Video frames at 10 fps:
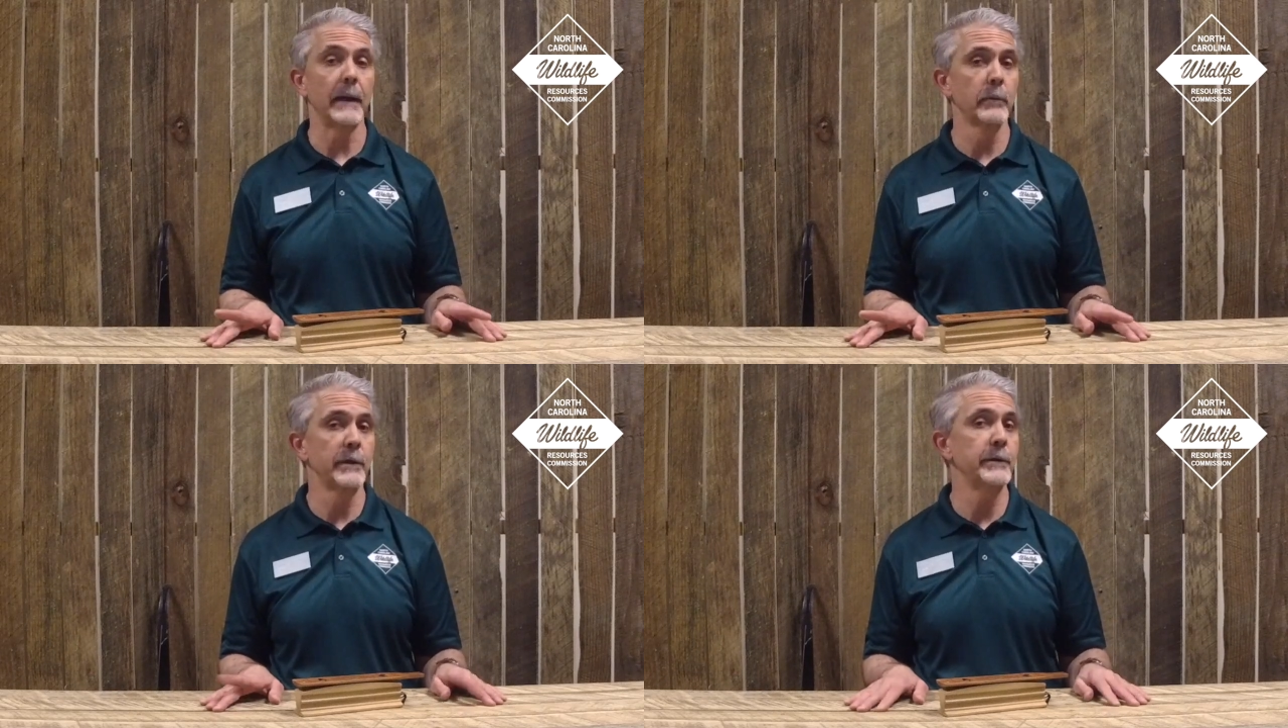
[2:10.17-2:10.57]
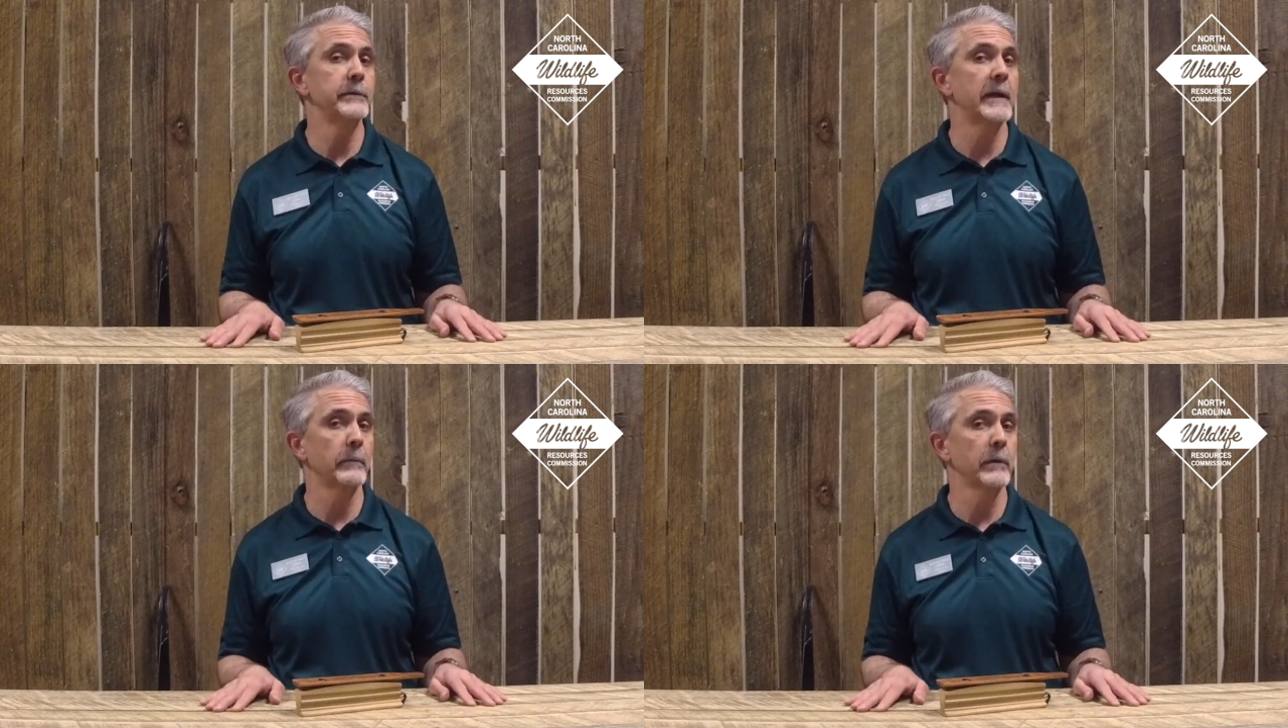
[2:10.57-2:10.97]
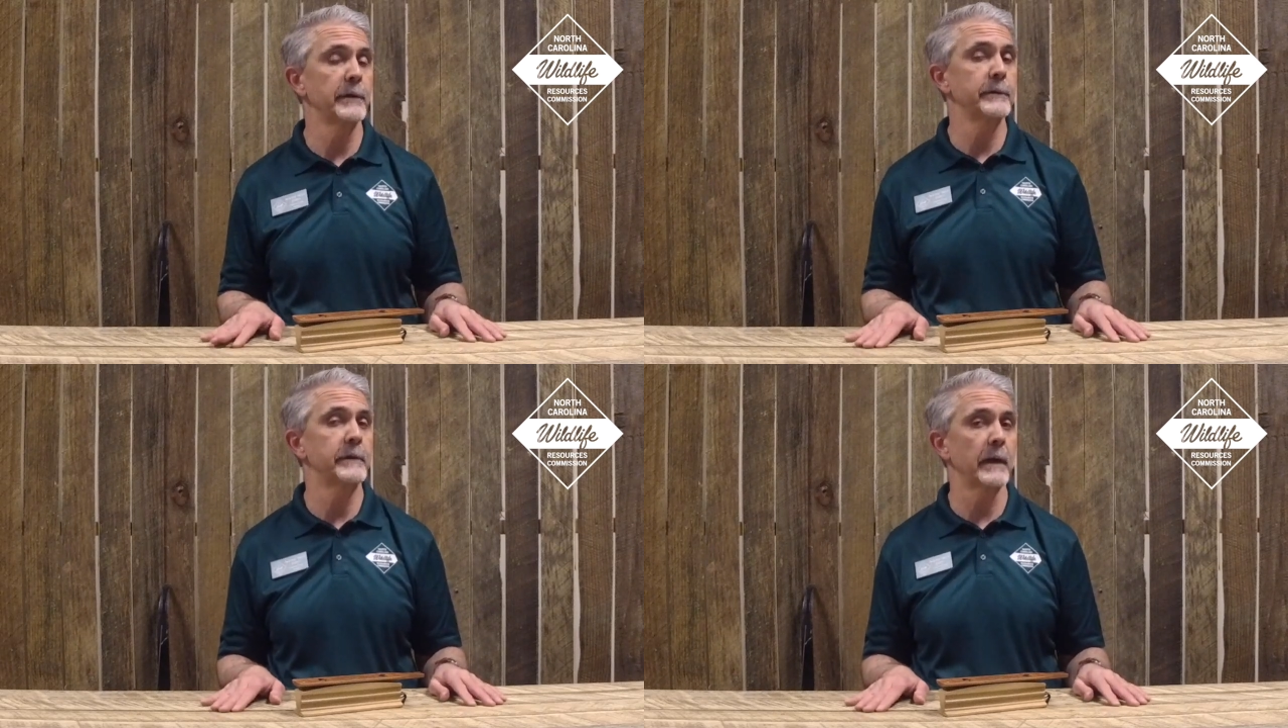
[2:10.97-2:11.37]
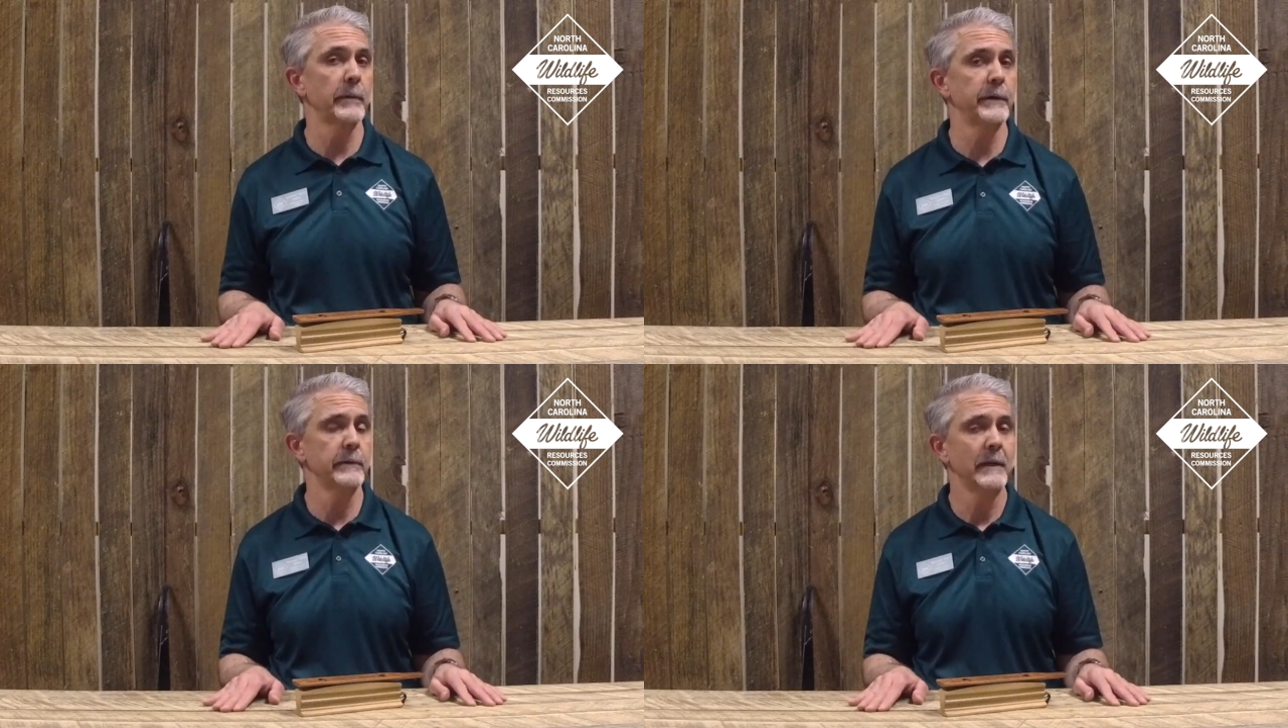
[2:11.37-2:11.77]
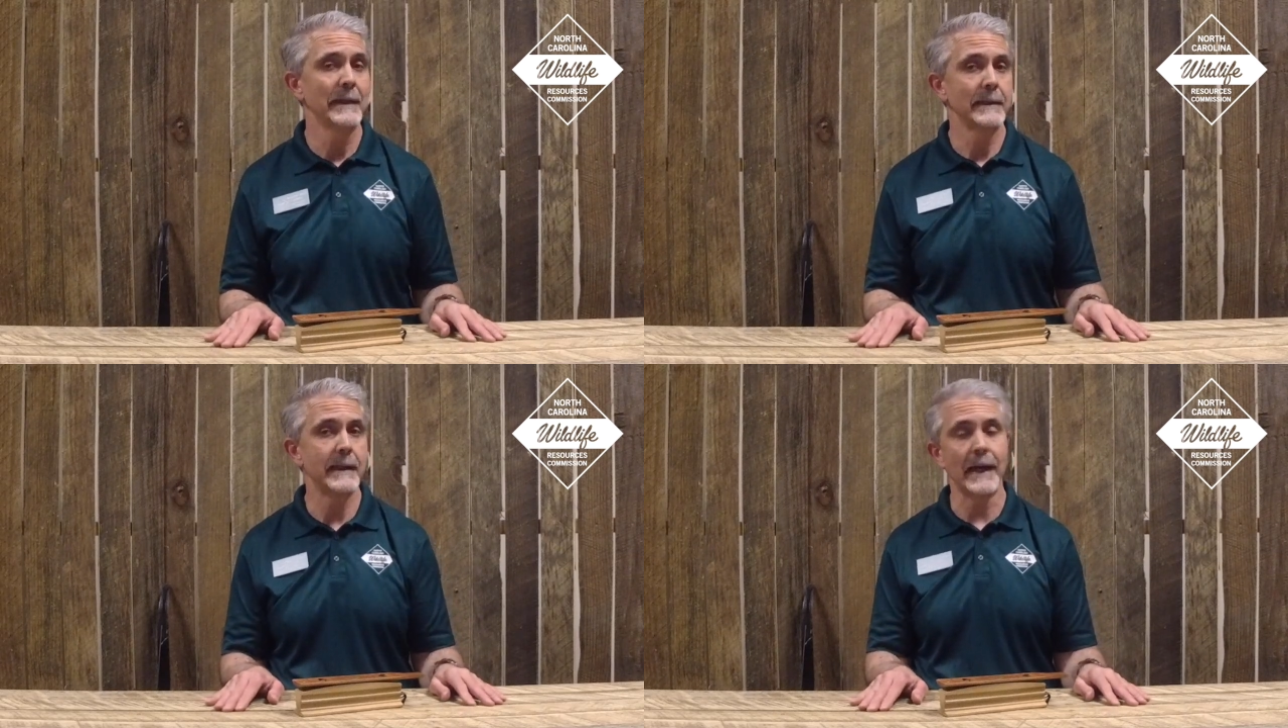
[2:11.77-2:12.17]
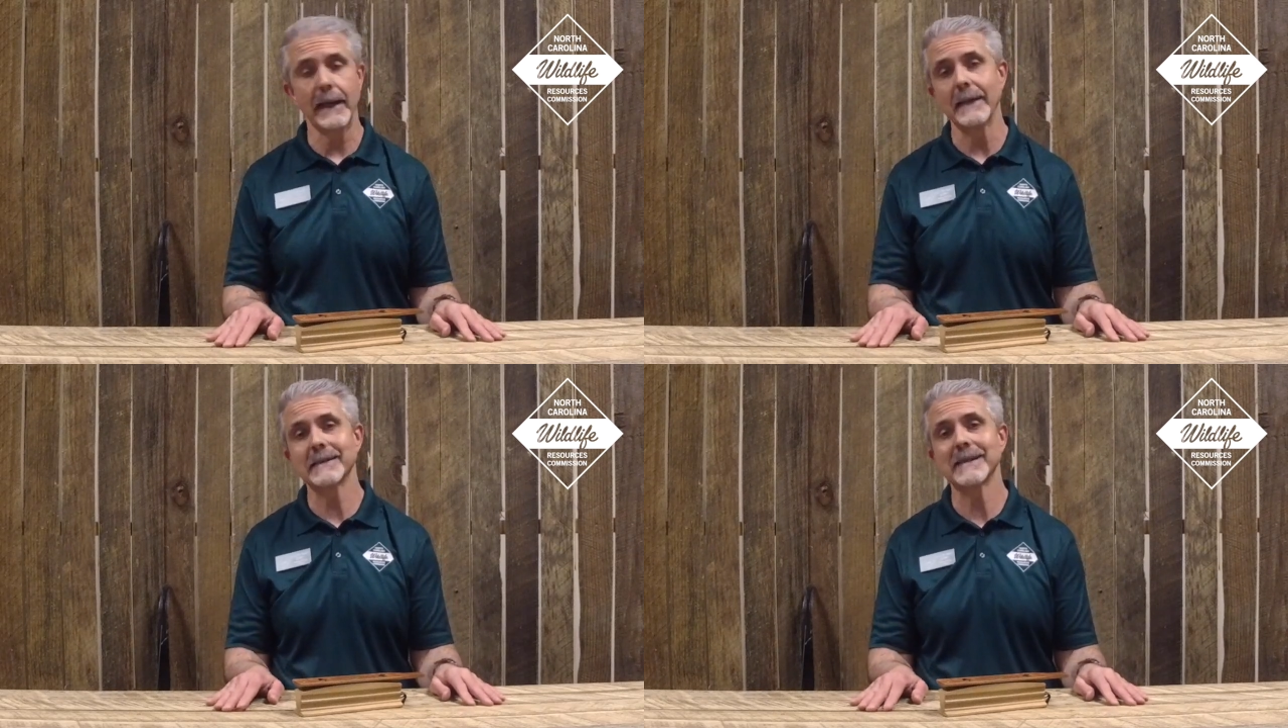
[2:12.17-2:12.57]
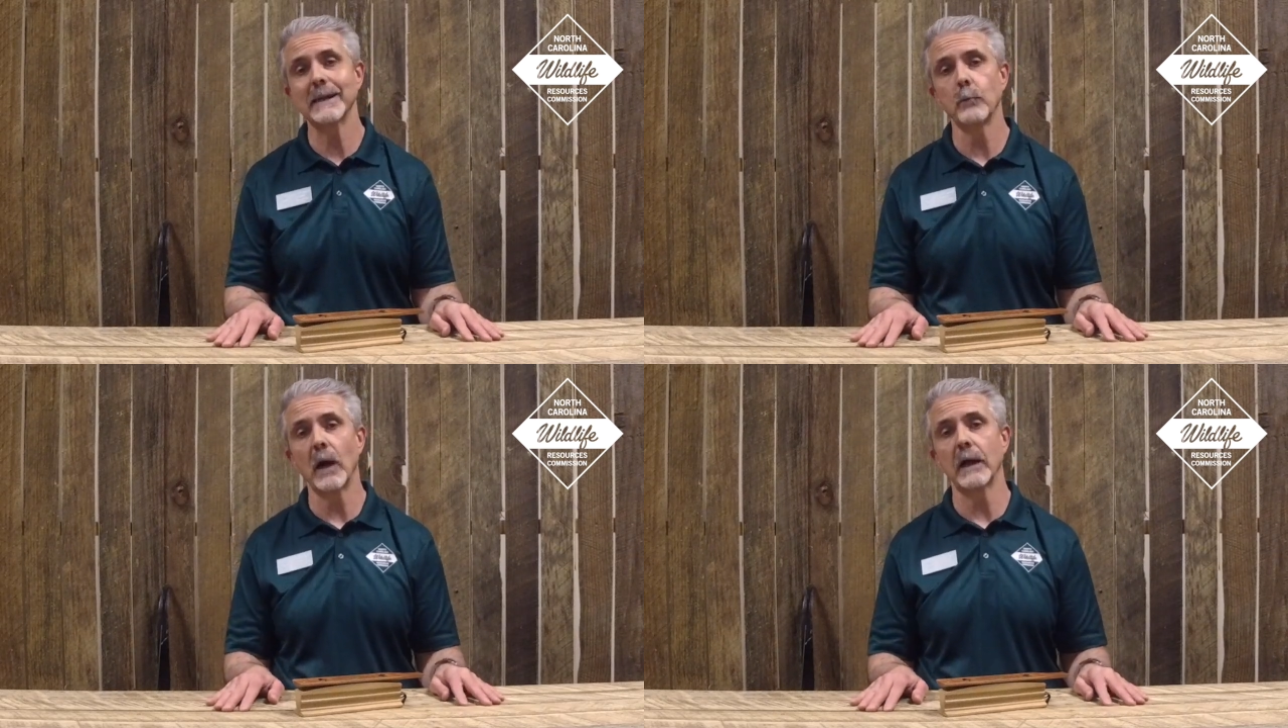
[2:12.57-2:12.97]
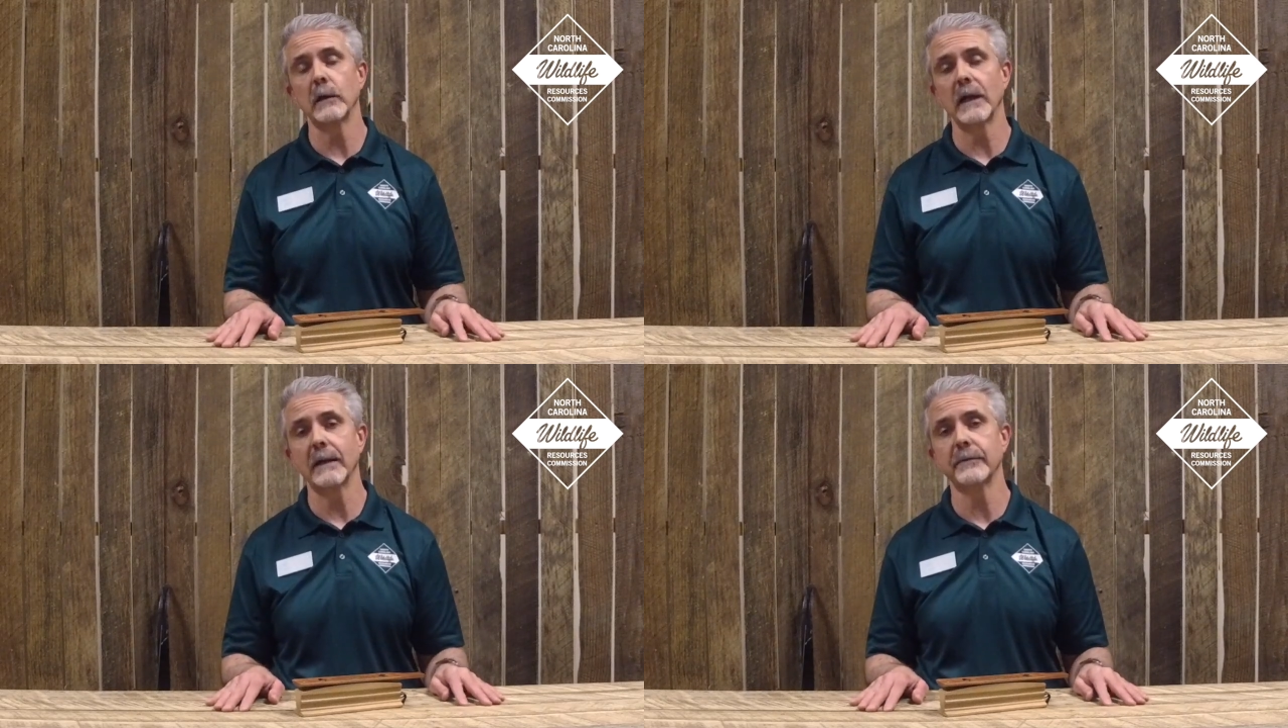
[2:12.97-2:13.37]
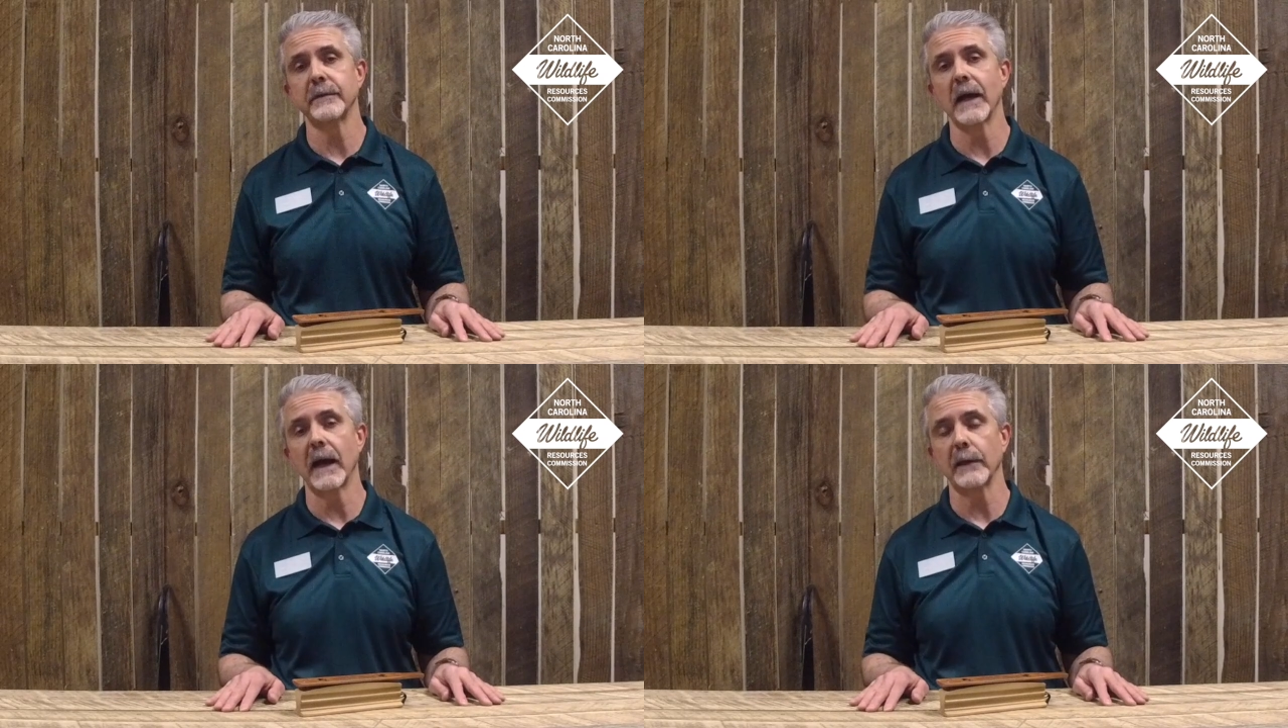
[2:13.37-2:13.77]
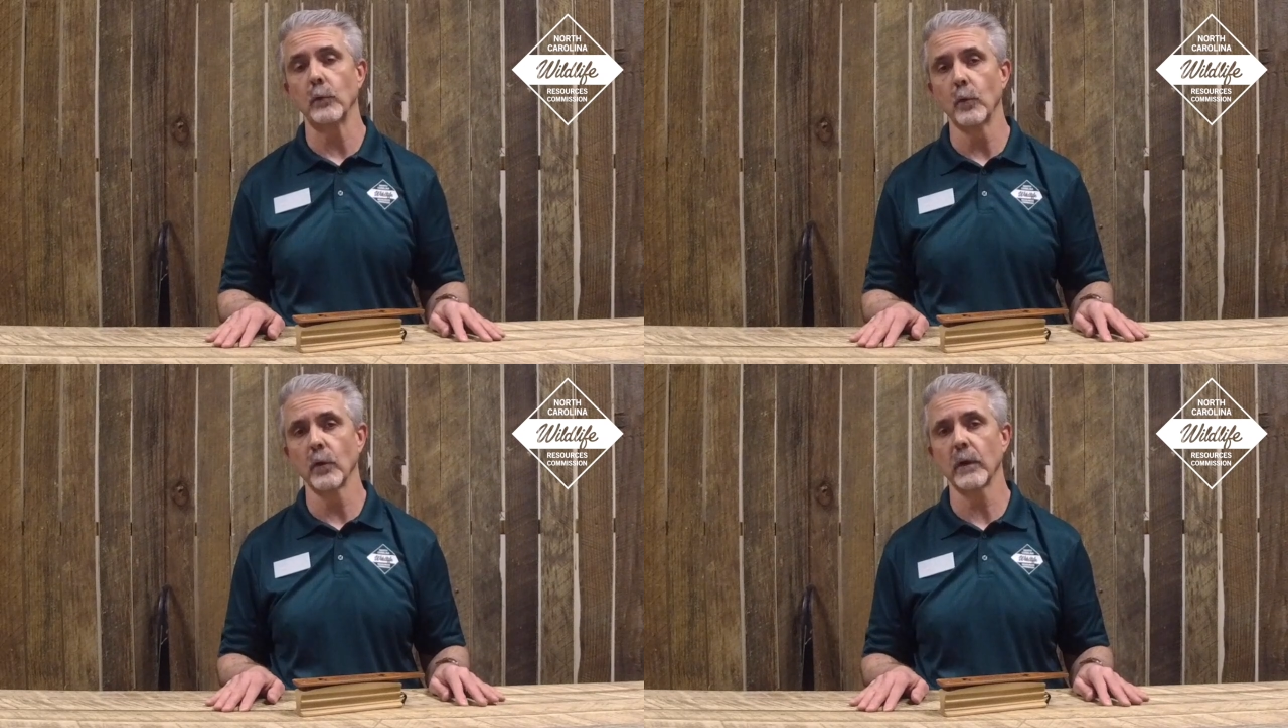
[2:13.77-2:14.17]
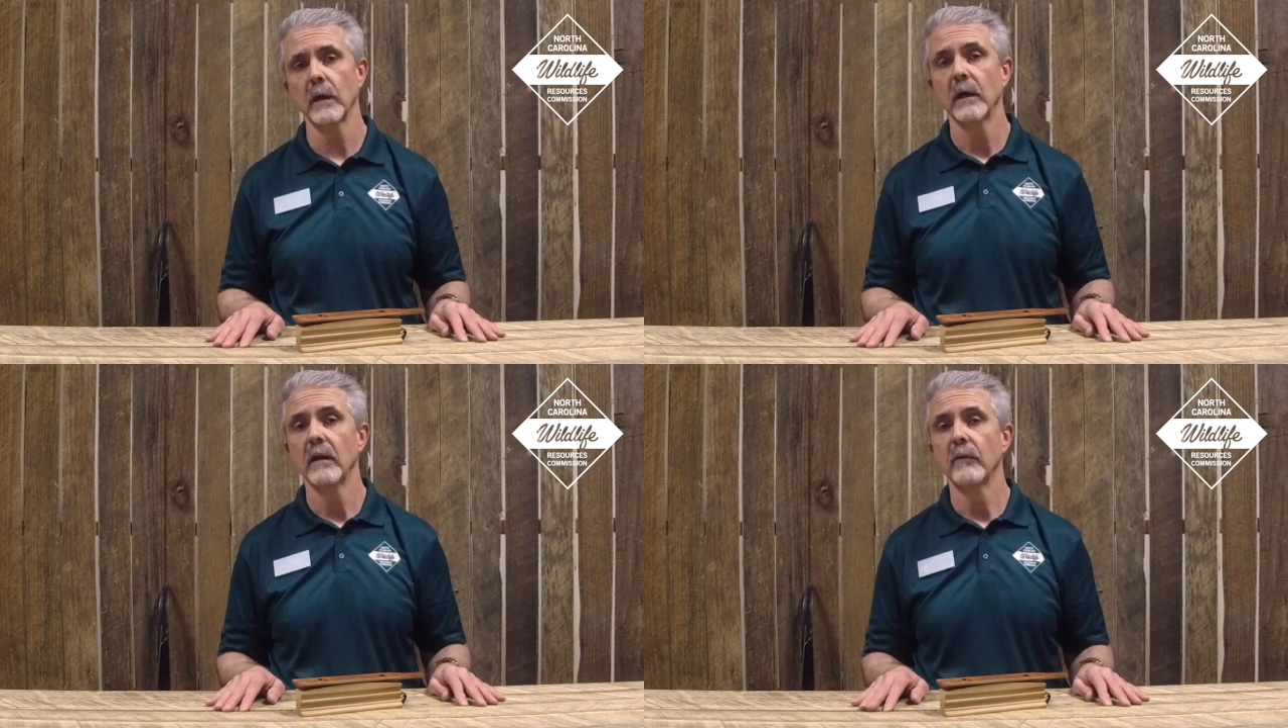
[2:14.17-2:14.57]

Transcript: www.ncwildlife.org